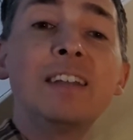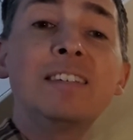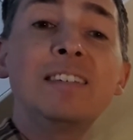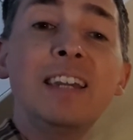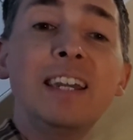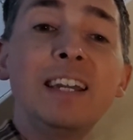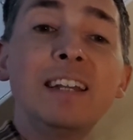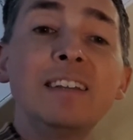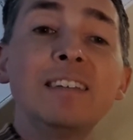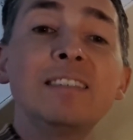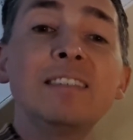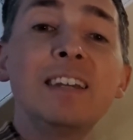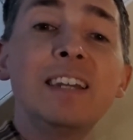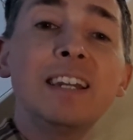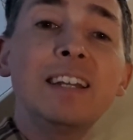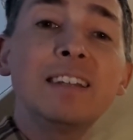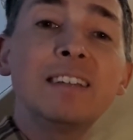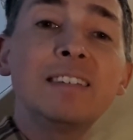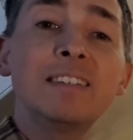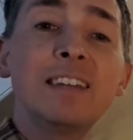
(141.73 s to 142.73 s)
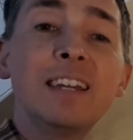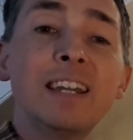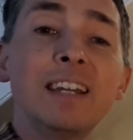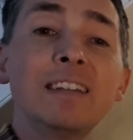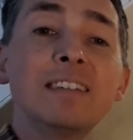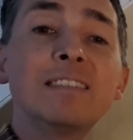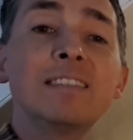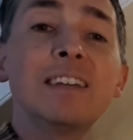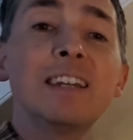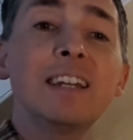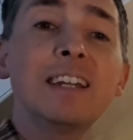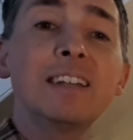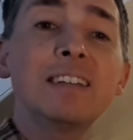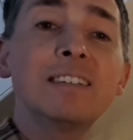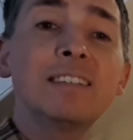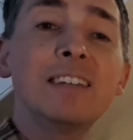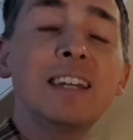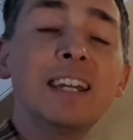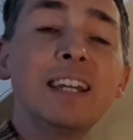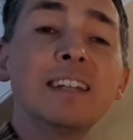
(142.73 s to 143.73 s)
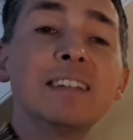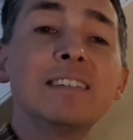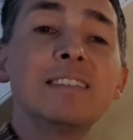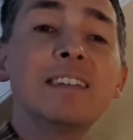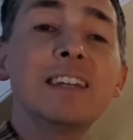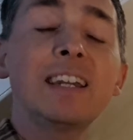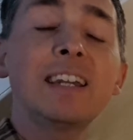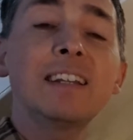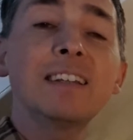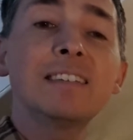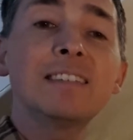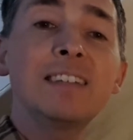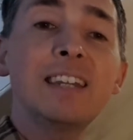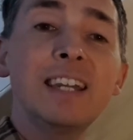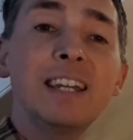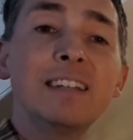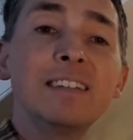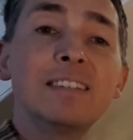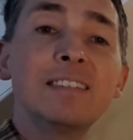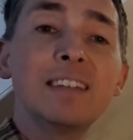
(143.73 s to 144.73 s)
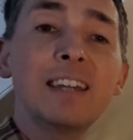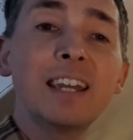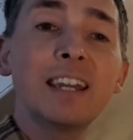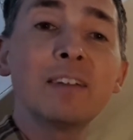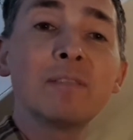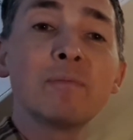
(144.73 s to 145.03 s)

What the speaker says: T, T, T, T, T, T, T, T.